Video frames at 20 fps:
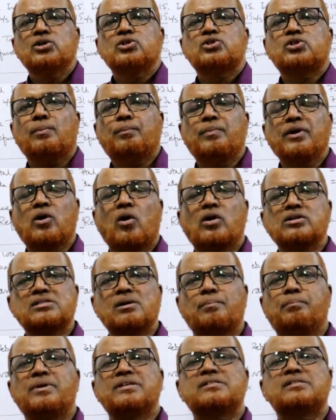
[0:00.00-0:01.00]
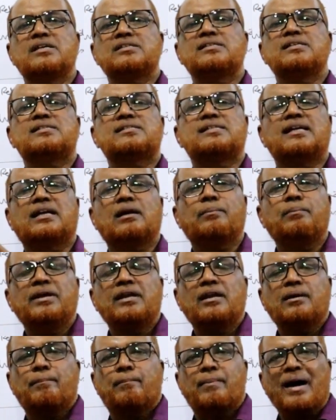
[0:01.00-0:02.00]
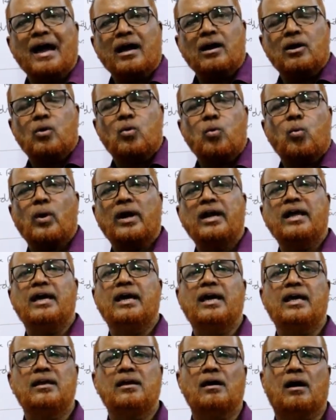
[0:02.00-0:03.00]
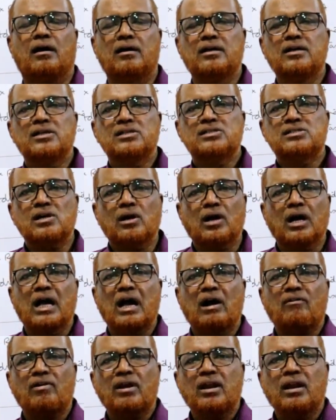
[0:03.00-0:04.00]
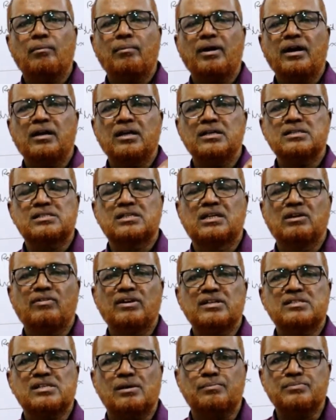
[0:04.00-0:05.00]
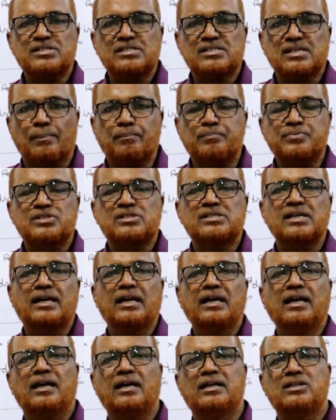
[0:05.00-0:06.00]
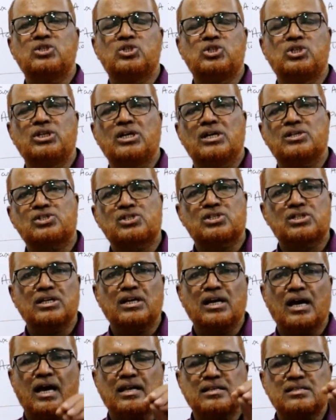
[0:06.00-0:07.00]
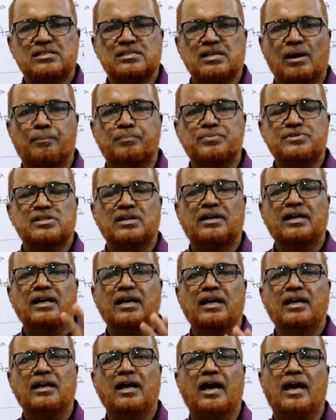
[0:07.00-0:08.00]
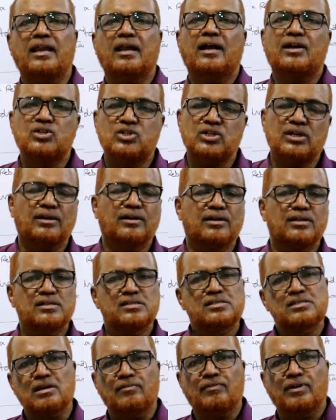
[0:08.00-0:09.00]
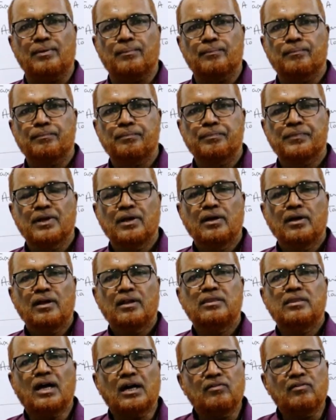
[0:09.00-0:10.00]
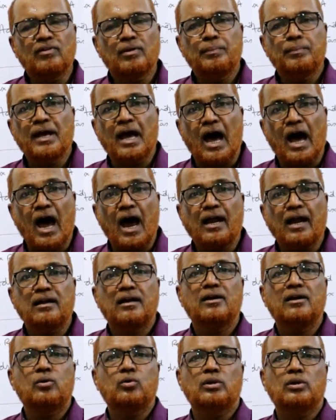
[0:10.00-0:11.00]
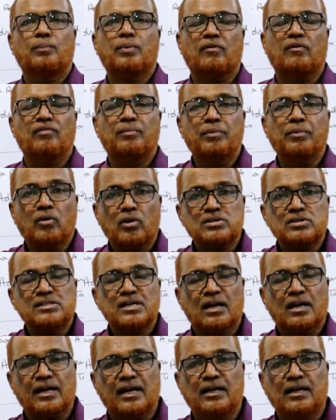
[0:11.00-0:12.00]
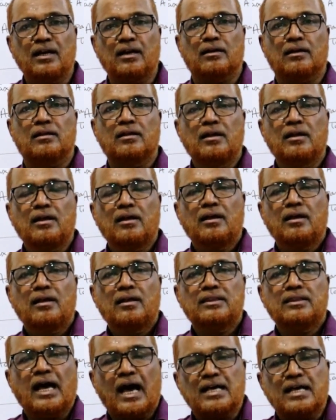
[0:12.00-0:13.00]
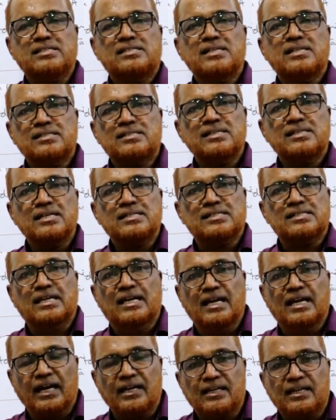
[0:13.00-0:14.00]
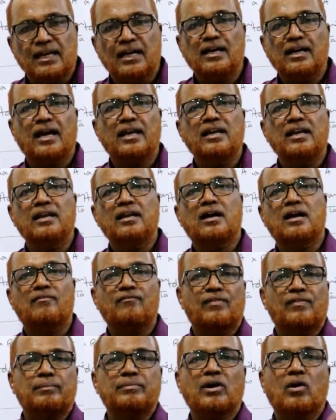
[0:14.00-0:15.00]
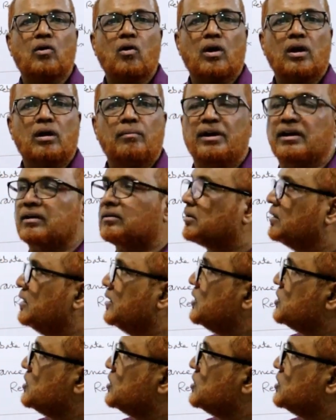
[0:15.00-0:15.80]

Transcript: So because the business is set up in a backward area, so government is giving some subsidy in GST and subsidy in energy saving. That will be added to the profit because they are getting, the assessee is getting an income from the government.